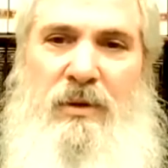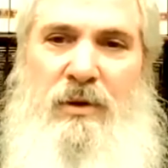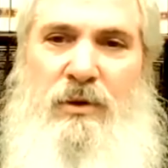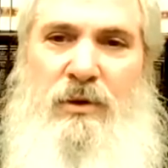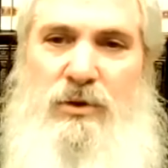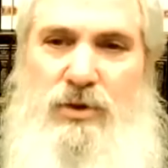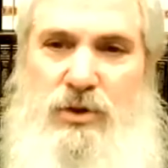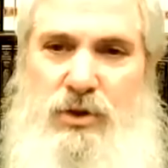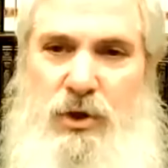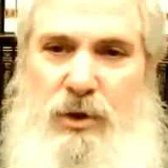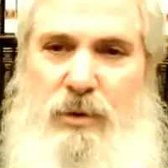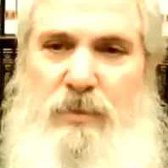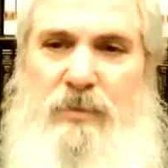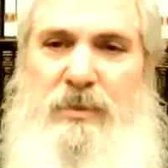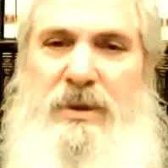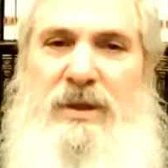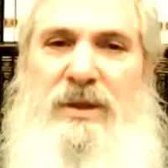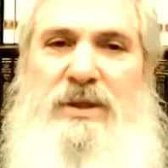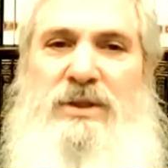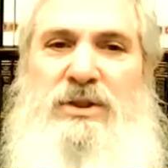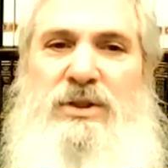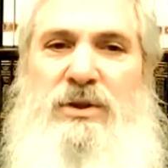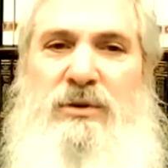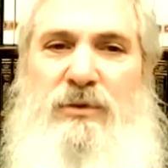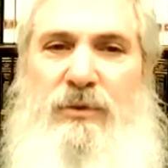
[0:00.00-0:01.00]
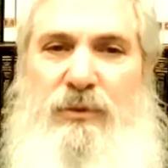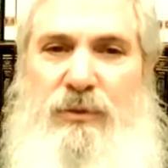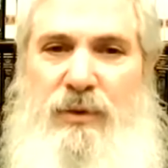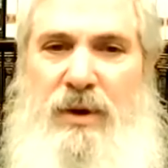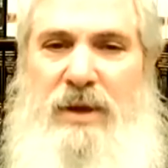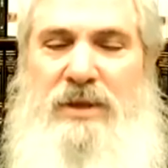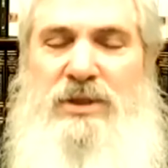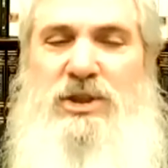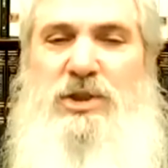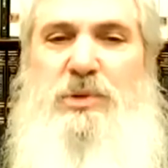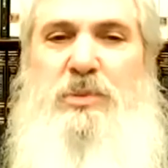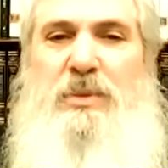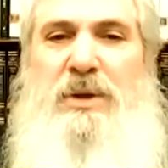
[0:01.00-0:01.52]
Germans and
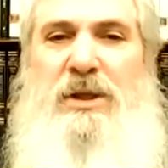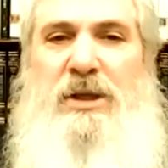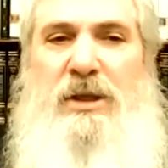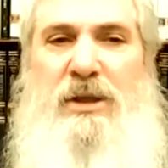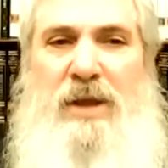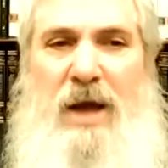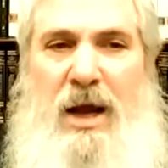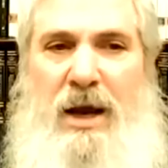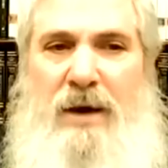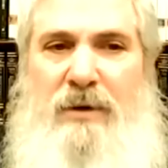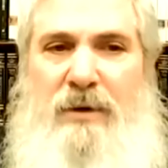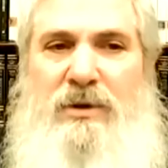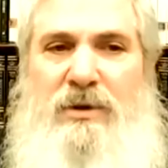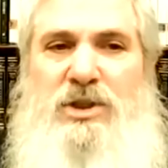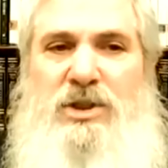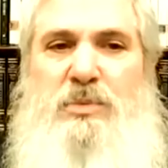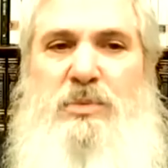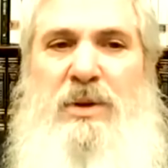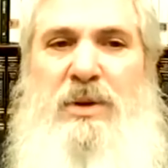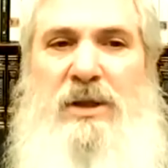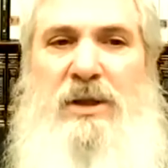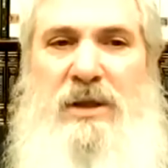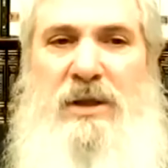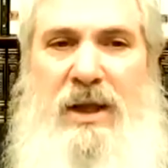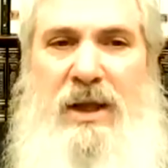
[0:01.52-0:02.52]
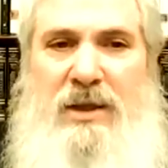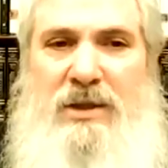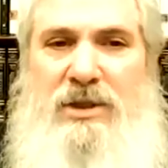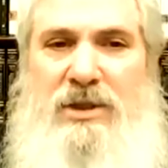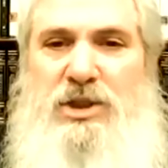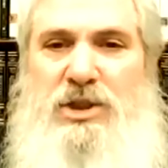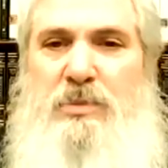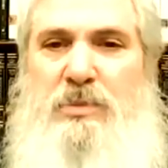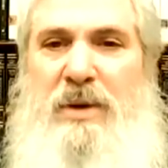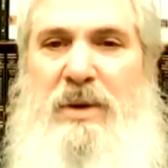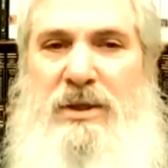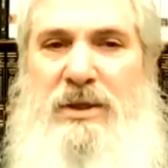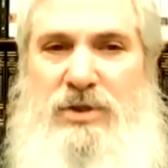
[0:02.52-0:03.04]
Frenchmen and Irishmen and
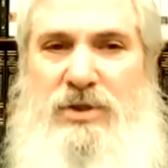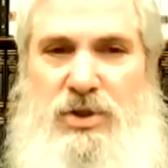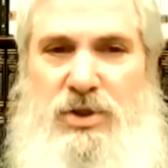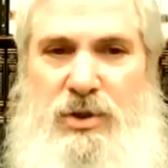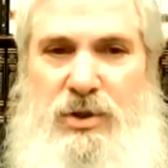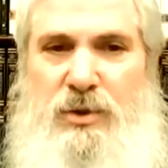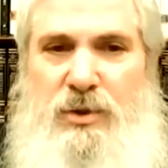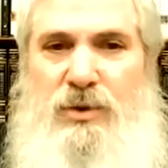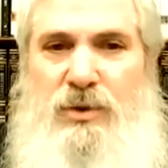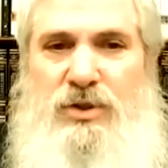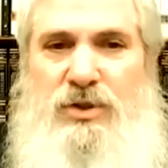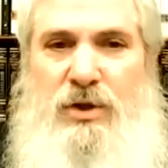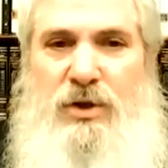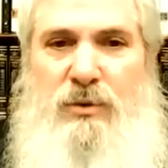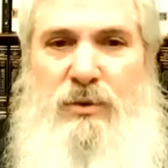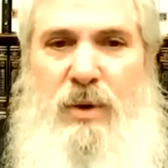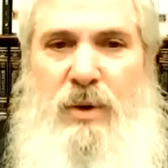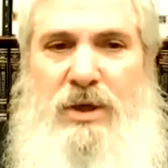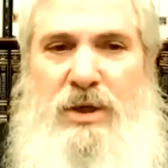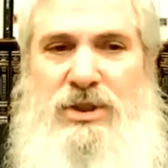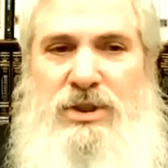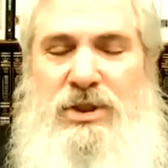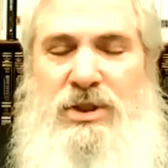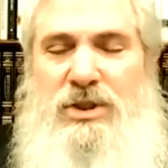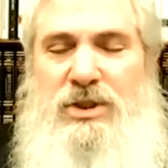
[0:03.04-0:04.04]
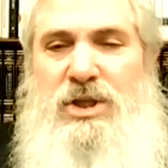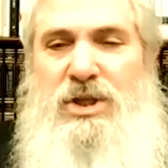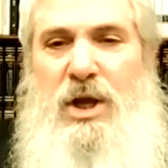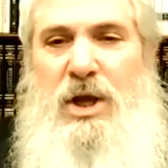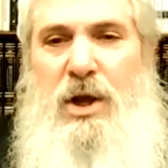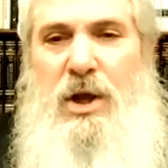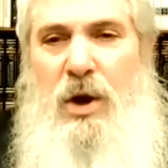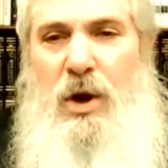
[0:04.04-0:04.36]
Englishmen, Jews and Russians,